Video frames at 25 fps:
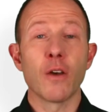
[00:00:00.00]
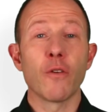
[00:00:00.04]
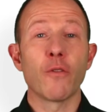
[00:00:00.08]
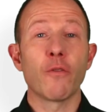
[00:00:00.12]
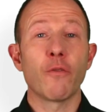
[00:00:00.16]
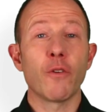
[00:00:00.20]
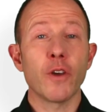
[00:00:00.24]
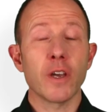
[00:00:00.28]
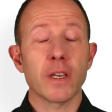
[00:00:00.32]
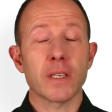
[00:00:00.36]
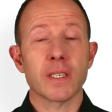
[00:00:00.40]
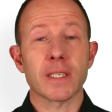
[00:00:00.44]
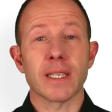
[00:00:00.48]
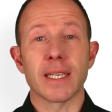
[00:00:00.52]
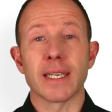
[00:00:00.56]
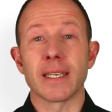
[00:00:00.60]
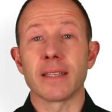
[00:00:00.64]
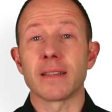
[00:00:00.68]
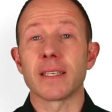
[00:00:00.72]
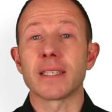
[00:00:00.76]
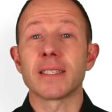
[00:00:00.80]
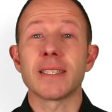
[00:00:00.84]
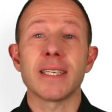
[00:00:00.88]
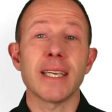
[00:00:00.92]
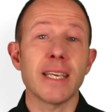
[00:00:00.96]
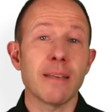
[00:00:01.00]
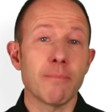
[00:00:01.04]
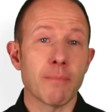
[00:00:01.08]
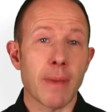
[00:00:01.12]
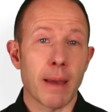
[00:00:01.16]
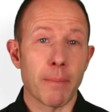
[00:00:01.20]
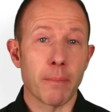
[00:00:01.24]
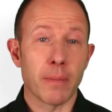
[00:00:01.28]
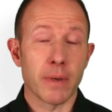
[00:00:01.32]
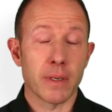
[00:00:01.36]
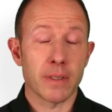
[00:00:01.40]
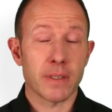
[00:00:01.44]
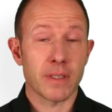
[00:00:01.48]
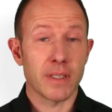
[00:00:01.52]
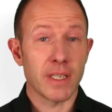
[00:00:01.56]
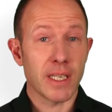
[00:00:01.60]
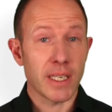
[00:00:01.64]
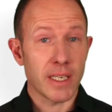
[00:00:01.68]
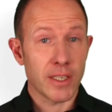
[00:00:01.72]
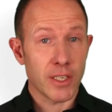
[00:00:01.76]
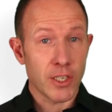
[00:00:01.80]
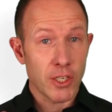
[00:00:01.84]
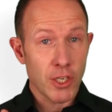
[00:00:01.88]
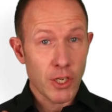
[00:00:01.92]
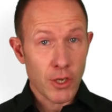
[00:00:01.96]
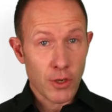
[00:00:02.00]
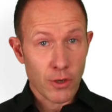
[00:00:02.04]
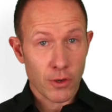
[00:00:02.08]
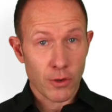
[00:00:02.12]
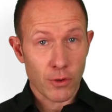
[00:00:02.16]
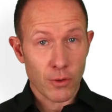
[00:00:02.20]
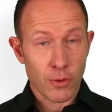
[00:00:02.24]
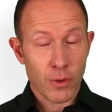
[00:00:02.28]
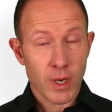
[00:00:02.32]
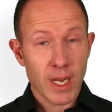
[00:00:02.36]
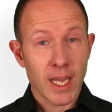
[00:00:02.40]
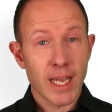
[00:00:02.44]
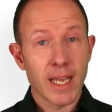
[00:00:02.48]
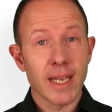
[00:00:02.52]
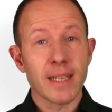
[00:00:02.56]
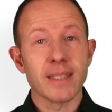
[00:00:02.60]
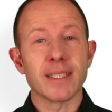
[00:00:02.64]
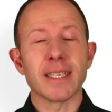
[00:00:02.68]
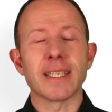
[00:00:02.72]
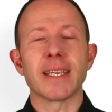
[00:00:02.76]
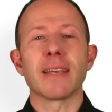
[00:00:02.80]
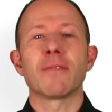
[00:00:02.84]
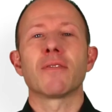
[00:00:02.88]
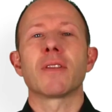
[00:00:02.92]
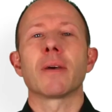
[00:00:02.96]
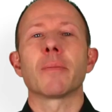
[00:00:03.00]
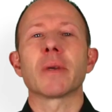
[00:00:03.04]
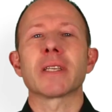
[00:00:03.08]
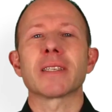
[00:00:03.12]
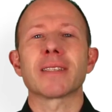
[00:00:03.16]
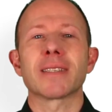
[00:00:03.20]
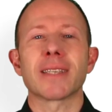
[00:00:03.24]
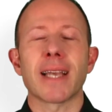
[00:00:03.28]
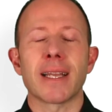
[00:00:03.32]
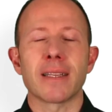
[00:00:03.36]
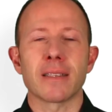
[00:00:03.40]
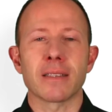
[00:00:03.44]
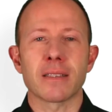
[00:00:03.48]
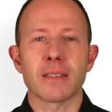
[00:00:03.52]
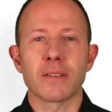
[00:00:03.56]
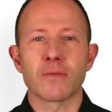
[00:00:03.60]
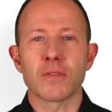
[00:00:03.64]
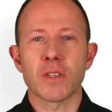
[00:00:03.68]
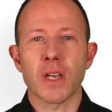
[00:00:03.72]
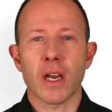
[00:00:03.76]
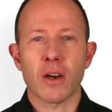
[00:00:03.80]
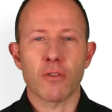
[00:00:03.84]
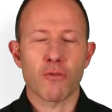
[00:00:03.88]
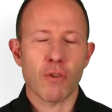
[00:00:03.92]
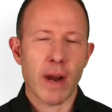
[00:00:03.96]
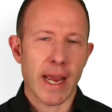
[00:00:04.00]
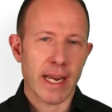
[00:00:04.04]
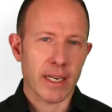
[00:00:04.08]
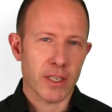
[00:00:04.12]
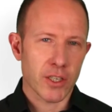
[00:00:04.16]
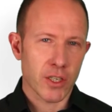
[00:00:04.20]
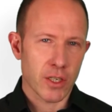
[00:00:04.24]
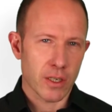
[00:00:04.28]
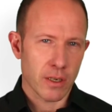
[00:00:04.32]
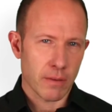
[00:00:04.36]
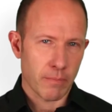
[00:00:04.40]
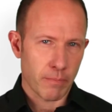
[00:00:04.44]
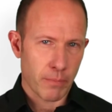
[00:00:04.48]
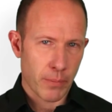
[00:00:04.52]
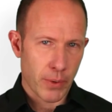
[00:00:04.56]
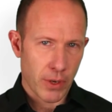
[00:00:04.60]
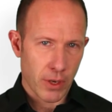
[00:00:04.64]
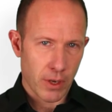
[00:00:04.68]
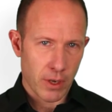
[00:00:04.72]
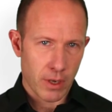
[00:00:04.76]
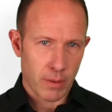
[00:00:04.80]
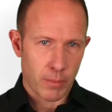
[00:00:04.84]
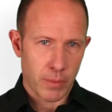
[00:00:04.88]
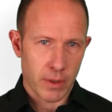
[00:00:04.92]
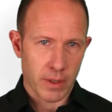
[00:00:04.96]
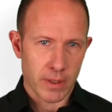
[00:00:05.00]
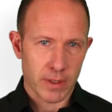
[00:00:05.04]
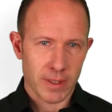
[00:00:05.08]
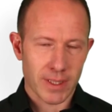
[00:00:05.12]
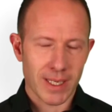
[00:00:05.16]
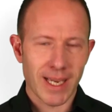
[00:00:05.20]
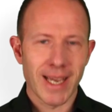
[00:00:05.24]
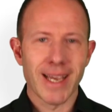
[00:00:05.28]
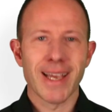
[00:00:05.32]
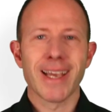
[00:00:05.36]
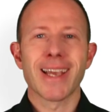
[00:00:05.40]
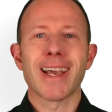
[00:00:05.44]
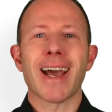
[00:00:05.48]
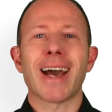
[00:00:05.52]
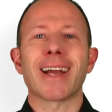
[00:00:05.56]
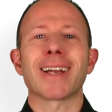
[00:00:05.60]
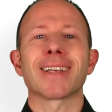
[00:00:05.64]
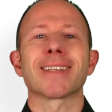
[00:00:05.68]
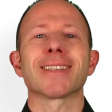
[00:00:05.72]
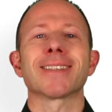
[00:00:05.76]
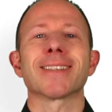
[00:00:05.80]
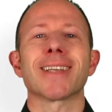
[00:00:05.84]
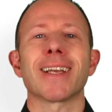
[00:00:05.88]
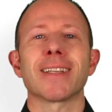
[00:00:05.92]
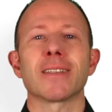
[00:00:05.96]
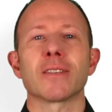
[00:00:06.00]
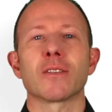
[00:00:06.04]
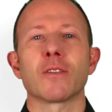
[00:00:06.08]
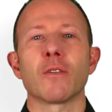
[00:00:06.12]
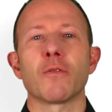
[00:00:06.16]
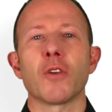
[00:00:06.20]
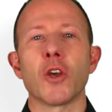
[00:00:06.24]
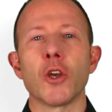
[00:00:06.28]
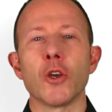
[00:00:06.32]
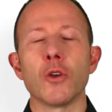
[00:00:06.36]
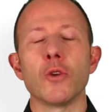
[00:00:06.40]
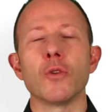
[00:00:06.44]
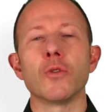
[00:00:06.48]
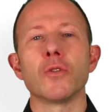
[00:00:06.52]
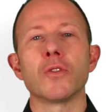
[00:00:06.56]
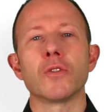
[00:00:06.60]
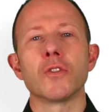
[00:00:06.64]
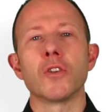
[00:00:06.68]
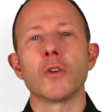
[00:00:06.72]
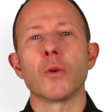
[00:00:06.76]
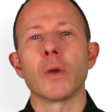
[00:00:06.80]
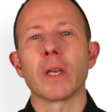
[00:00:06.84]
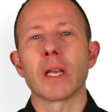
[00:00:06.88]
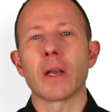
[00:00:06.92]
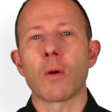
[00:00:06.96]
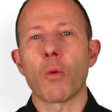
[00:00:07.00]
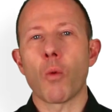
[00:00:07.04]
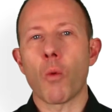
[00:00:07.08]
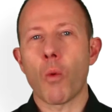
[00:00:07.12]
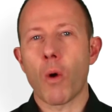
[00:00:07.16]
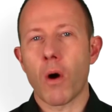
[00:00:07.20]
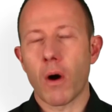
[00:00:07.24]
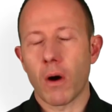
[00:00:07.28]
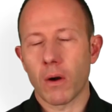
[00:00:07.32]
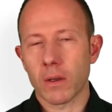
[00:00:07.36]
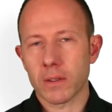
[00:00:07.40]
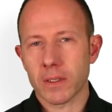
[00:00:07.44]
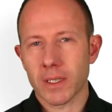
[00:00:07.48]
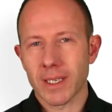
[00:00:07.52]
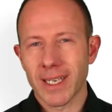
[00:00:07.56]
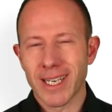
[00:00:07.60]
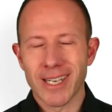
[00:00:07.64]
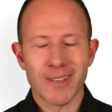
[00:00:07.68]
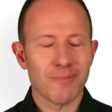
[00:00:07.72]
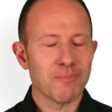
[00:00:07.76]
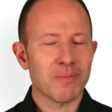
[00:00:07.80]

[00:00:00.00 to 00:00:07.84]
Firstly, the team members need you to give them a sense of direction and purpose, and a sense of who's doing what.